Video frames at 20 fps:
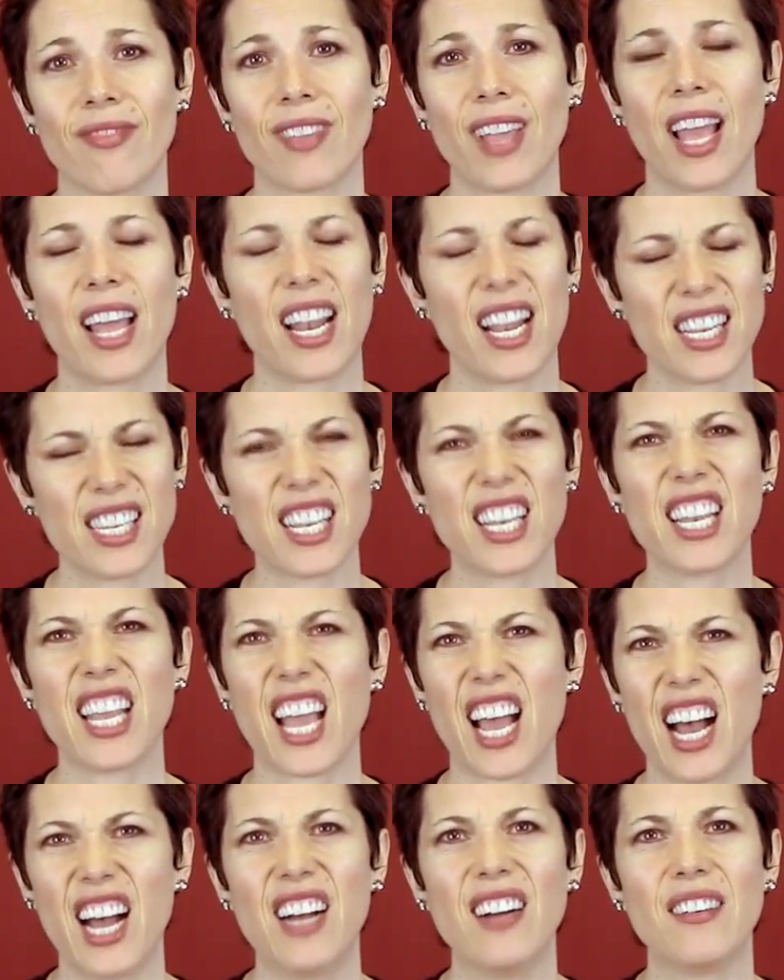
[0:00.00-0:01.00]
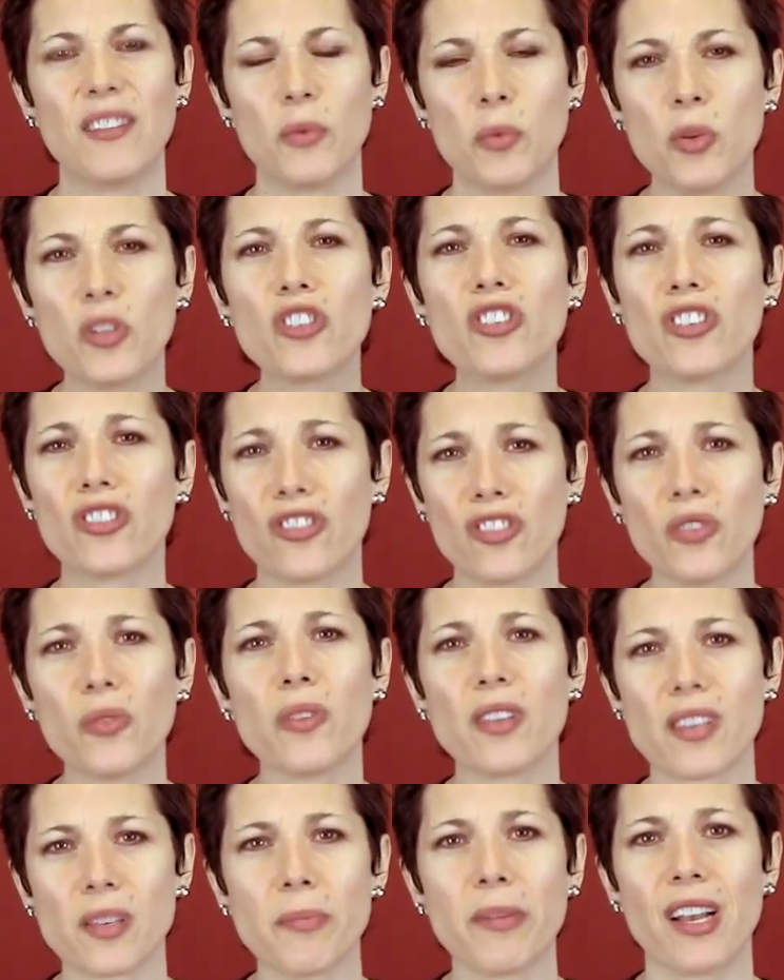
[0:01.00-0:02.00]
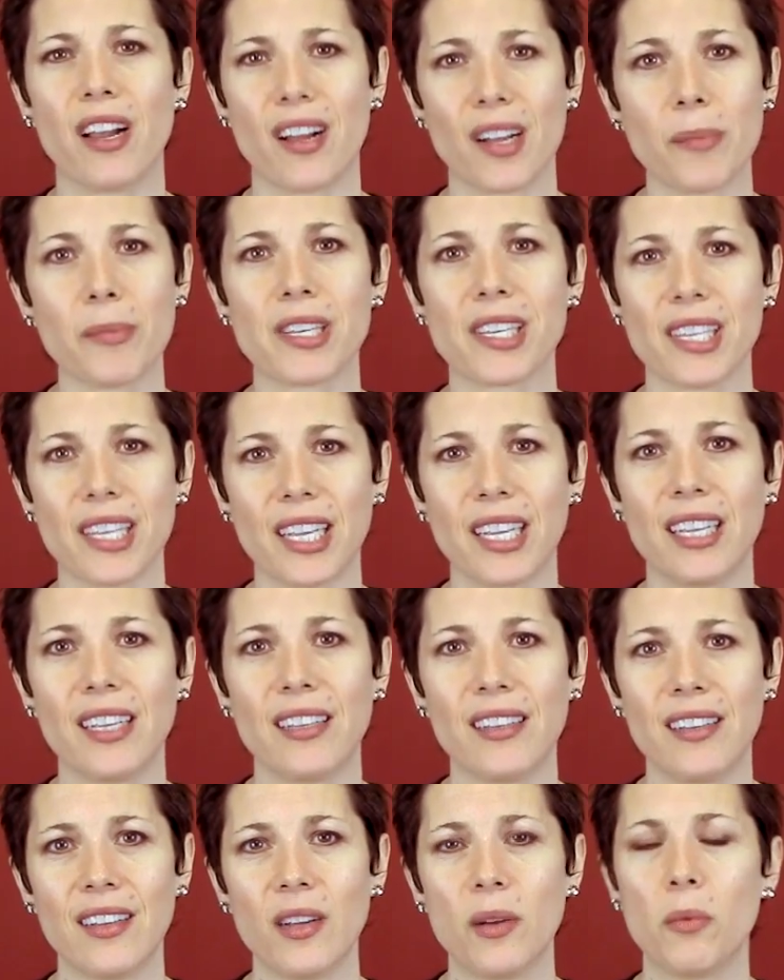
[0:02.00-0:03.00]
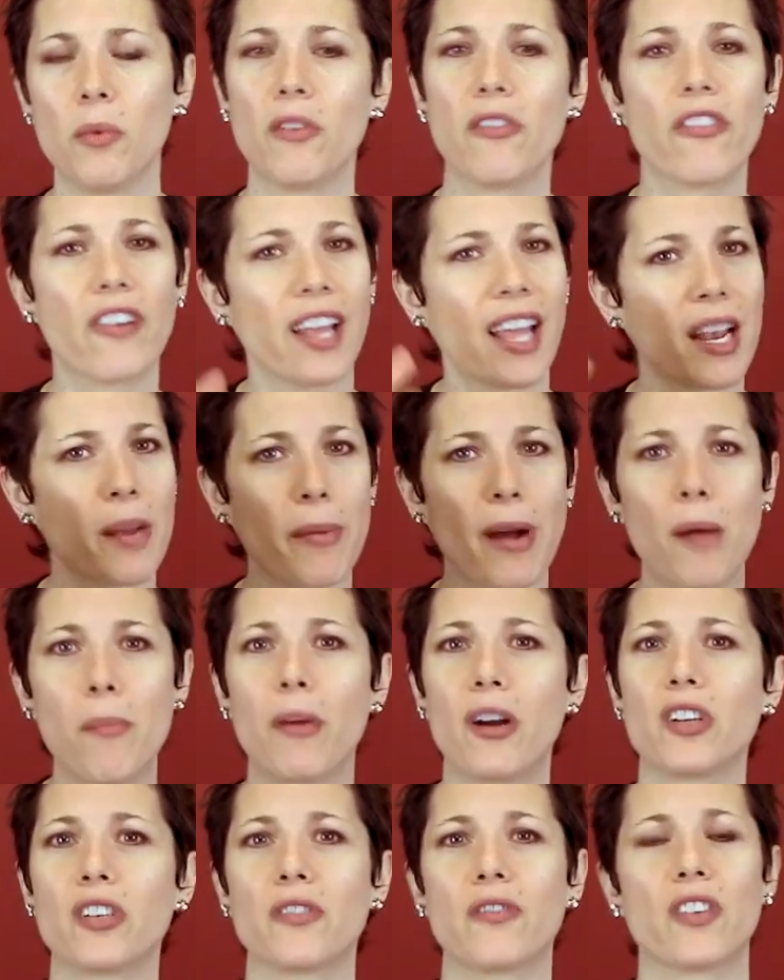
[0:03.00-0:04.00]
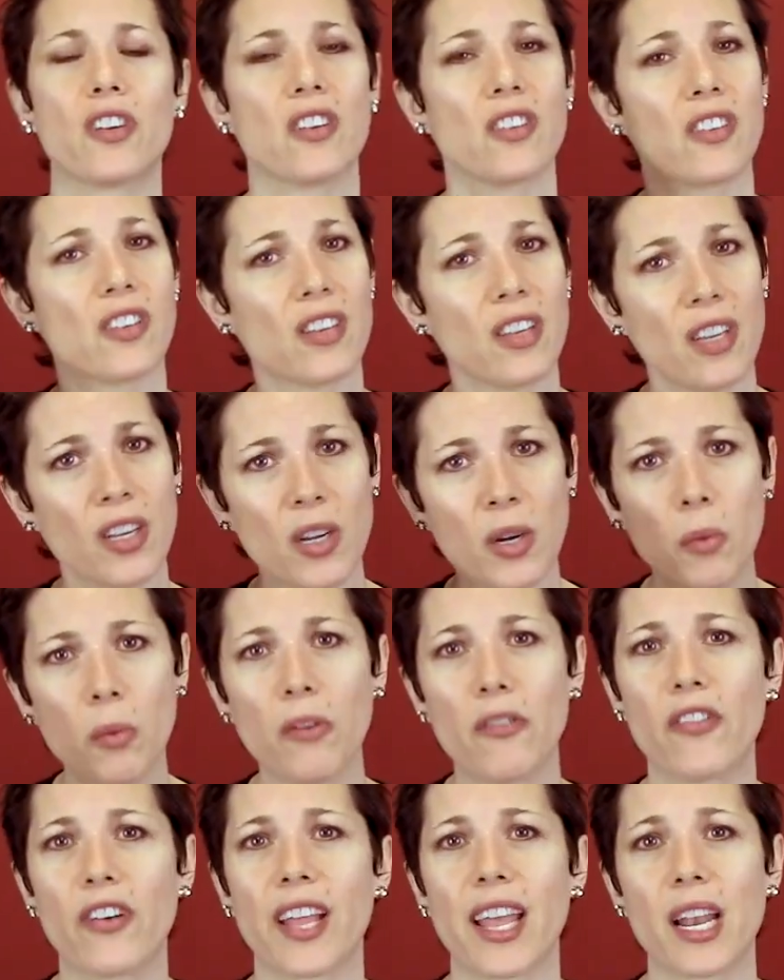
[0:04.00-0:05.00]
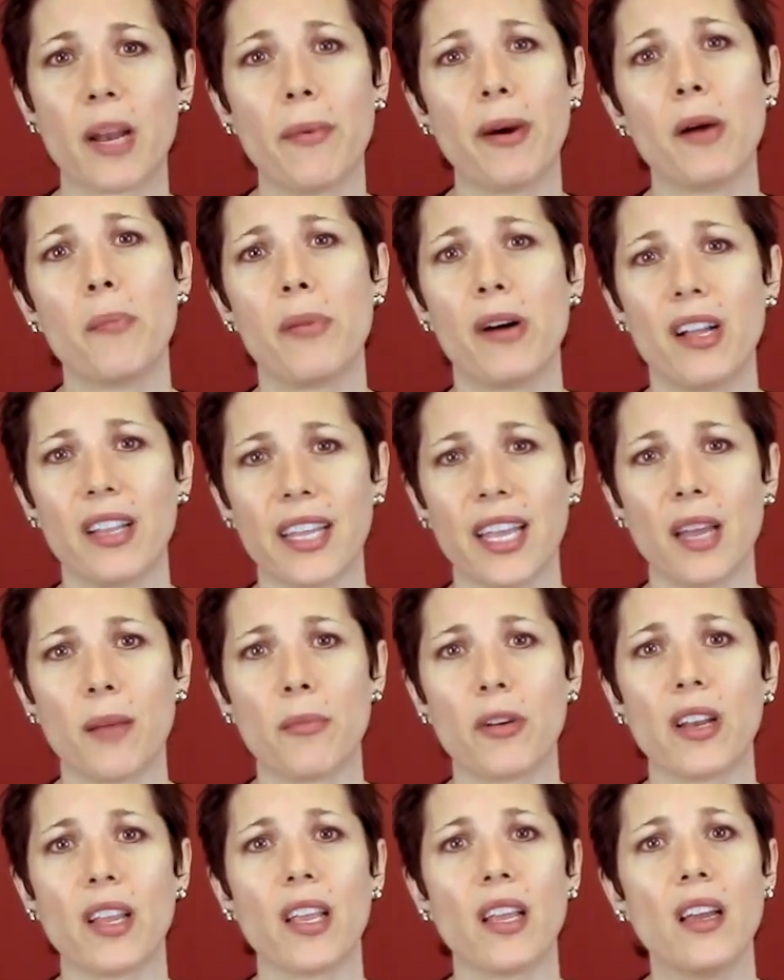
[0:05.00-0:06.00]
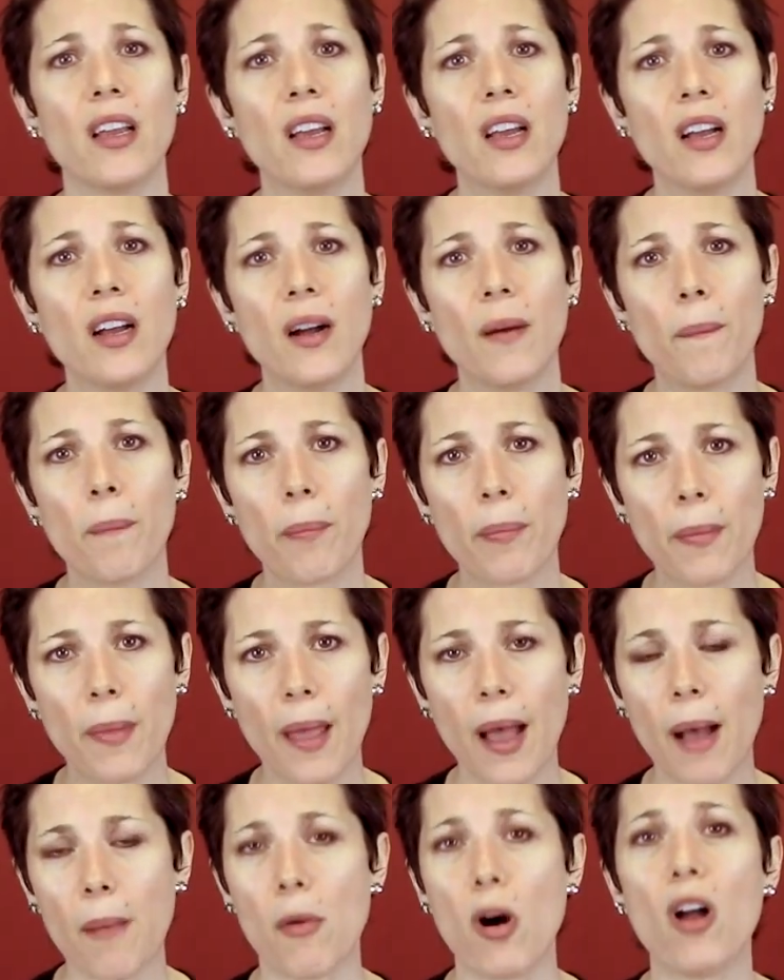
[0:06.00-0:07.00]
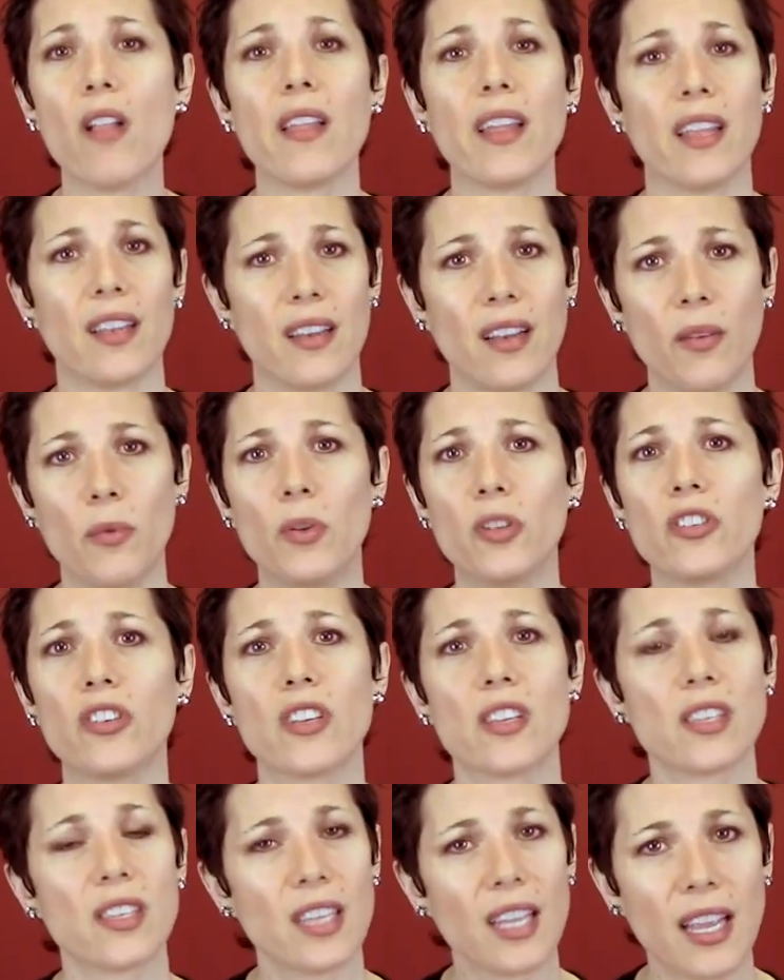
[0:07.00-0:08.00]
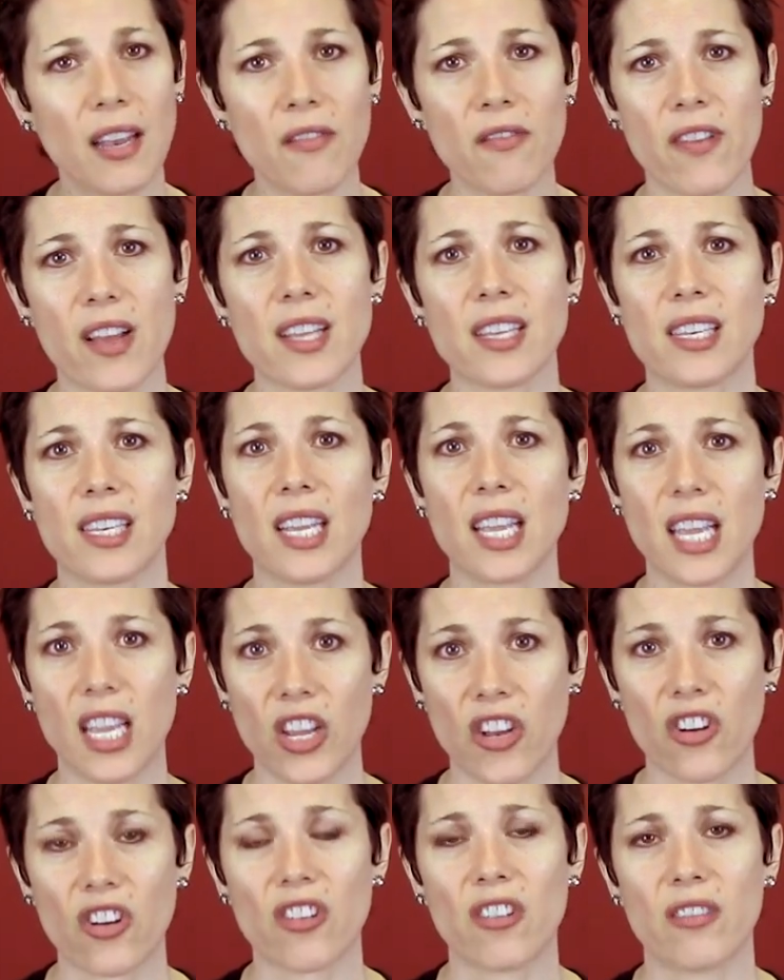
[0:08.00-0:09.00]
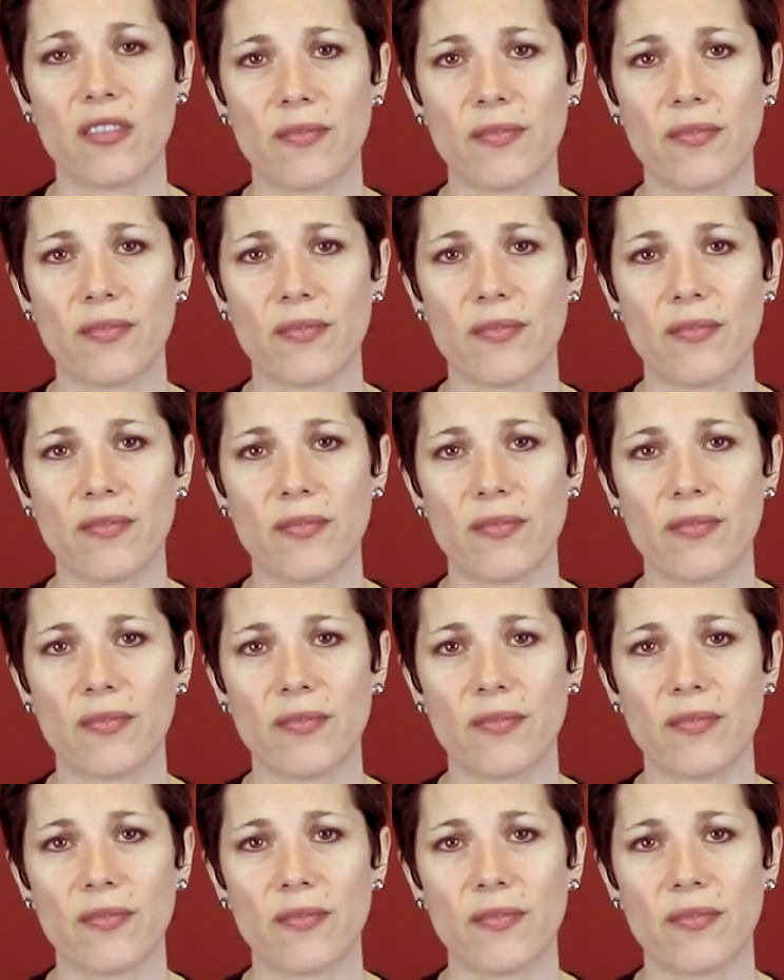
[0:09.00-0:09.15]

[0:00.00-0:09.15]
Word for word: And I said, yeah, we'll just do this monogamously. We'll forget about March 1st. We'll forget about polyamory. I'm all in. We'll just invest here.